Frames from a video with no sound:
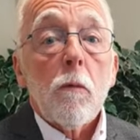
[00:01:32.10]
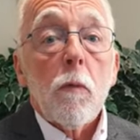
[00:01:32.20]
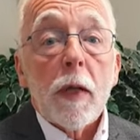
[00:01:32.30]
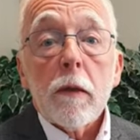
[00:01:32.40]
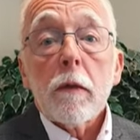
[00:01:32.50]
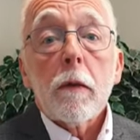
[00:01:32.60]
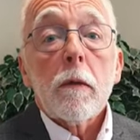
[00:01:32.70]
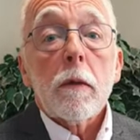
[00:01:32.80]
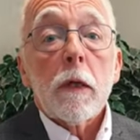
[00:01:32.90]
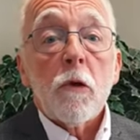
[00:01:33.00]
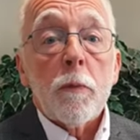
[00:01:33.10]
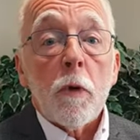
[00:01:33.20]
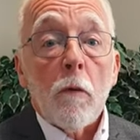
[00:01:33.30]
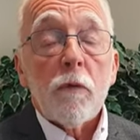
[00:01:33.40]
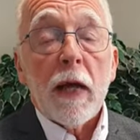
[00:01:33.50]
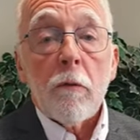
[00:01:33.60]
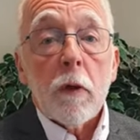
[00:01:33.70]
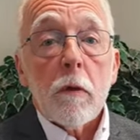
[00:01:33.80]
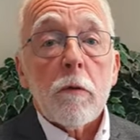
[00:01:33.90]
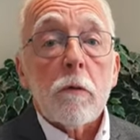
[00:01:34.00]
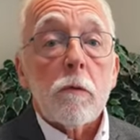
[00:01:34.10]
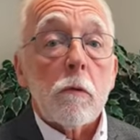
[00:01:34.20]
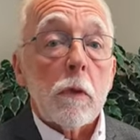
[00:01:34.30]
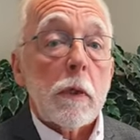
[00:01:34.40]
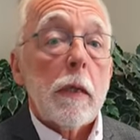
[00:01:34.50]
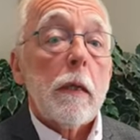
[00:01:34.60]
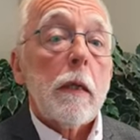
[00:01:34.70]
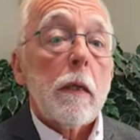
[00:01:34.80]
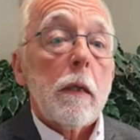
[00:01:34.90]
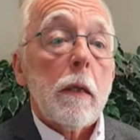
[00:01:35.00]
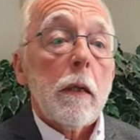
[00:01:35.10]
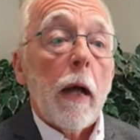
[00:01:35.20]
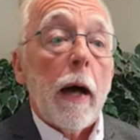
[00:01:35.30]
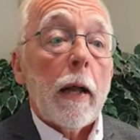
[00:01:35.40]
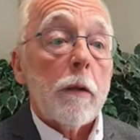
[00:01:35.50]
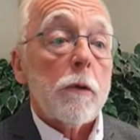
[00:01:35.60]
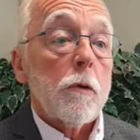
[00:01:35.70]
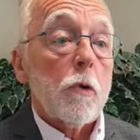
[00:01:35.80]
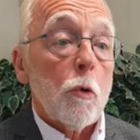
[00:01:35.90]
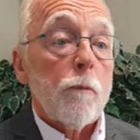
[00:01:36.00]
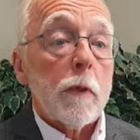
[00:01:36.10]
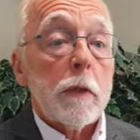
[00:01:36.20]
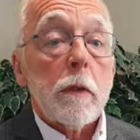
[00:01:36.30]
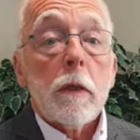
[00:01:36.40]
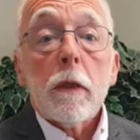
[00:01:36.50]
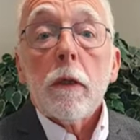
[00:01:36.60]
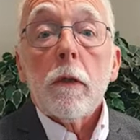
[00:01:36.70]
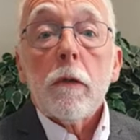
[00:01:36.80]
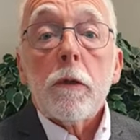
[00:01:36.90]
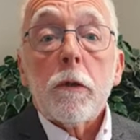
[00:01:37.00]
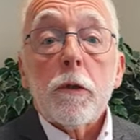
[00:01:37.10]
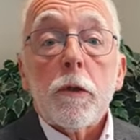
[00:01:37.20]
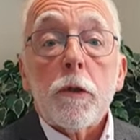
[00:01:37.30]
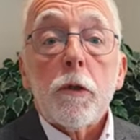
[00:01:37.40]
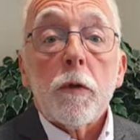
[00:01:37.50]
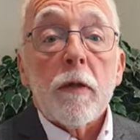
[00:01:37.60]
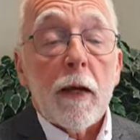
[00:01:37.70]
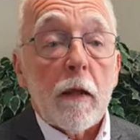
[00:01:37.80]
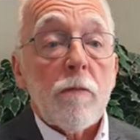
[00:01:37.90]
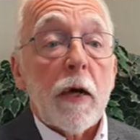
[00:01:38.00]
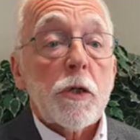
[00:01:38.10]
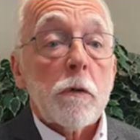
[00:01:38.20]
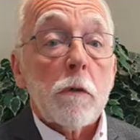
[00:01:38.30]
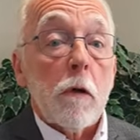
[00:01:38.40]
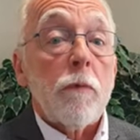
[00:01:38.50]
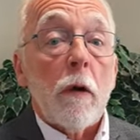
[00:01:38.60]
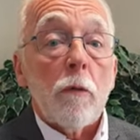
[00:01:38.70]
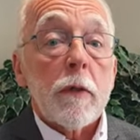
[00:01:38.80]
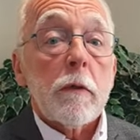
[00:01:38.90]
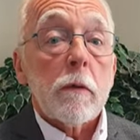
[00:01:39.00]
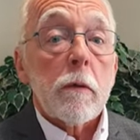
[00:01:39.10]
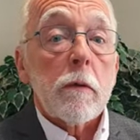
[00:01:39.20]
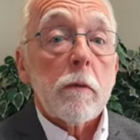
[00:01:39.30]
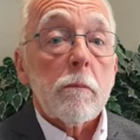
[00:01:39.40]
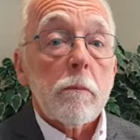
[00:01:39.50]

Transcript: with the agreement of Council as a whole and hopefully to the satisfaction of our residents.